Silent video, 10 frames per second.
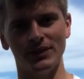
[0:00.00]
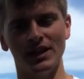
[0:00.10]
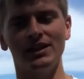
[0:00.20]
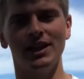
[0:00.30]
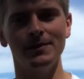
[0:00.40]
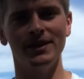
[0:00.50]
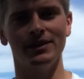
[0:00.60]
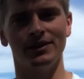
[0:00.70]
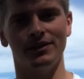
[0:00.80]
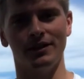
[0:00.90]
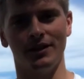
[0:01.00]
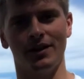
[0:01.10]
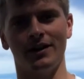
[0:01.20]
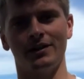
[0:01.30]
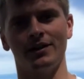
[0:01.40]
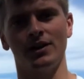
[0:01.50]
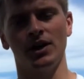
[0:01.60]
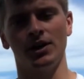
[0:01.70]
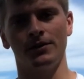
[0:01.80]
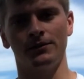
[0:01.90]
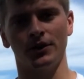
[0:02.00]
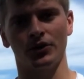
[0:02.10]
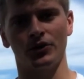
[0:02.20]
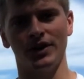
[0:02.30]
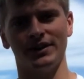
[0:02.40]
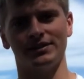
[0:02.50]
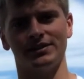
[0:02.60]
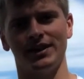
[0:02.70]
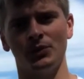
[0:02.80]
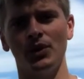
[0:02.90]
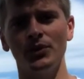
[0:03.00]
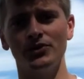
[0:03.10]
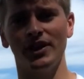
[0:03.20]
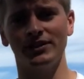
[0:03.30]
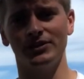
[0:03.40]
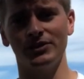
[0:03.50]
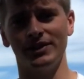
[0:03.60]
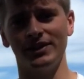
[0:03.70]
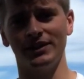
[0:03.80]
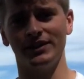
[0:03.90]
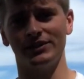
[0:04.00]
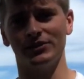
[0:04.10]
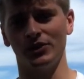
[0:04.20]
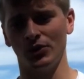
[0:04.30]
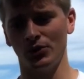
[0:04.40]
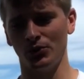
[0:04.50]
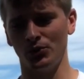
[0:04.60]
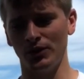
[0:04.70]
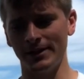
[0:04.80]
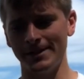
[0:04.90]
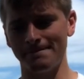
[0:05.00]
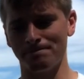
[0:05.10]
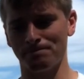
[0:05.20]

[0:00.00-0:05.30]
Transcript: claiming their heart for Christ. And what we're trying to do here is really,